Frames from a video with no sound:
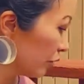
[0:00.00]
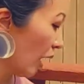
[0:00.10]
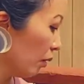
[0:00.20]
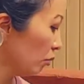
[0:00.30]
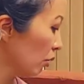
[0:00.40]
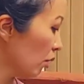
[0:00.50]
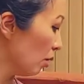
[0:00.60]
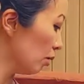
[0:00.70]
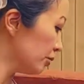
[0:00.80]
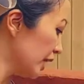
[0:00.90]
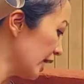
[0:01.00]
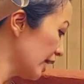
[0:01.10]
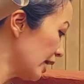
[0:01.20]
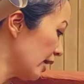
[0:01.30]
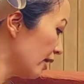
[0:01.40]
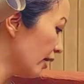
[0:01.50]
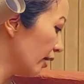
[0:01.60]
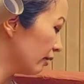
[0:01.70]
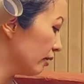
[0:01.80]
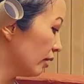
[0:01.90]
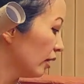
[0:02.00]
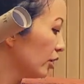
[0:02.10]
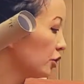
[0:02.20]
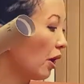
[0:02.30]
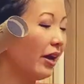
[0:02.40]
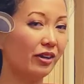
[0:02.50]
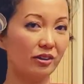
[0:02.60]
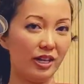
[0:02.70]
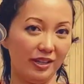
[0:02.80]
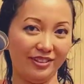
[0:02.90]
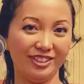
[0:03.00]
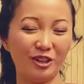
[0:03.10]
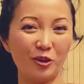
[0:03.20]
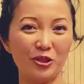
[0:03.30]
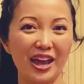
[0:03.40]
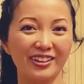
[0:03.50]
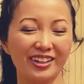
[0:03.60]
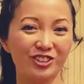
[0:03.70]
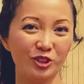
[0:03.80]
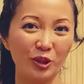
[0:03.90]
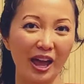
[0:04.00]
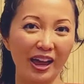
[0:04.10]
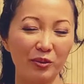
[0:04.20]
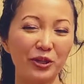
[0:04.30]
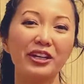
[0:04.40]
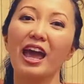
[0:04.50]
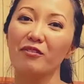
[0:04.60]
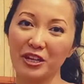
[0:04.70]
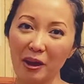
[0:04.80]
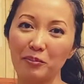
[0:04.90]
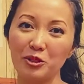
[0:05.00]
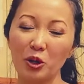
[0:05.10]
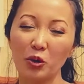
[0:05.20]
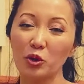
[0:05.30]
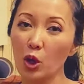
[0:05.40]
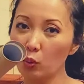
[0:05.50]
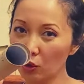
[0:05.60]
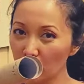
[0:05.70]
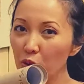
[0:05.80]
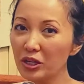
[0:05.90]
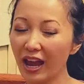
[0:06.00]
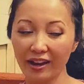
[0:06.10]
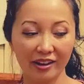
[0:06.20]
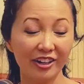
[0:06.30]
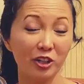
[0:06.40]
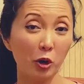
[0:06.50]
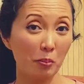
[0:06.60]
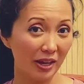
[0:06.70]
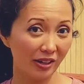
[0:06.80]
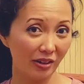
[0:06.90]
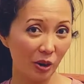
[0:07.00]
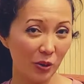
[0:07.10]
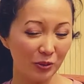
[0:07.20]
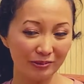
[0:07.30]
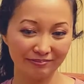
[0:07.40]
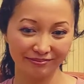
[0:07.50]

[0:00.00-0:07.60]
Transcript: towel rolls, and dryer lint, so that in July we're going to have an episode where you and I are going to go make our own.